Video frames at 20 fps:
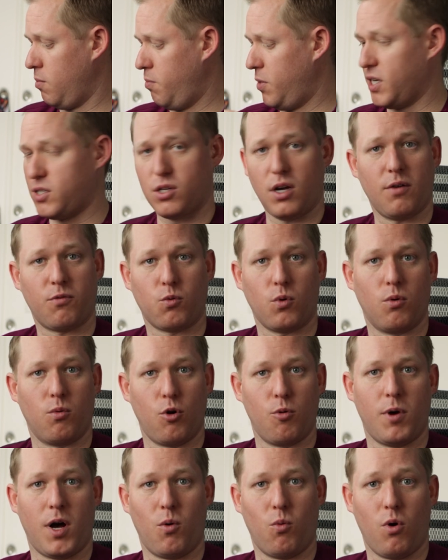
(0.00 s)
big software
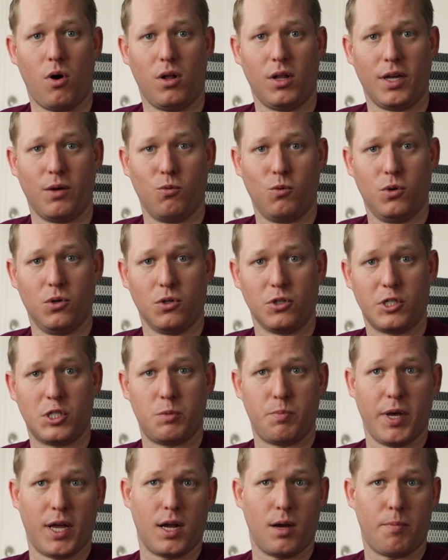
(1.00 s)
robot Wally will
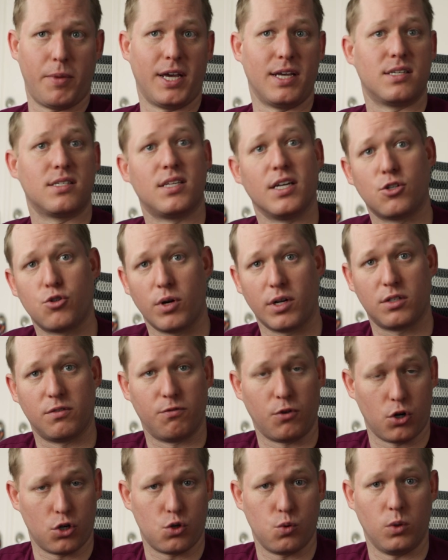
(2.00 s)
spin up a Citrix
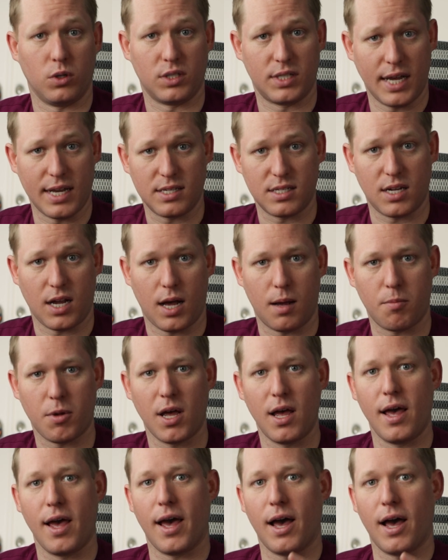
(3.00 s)
virtual desktop.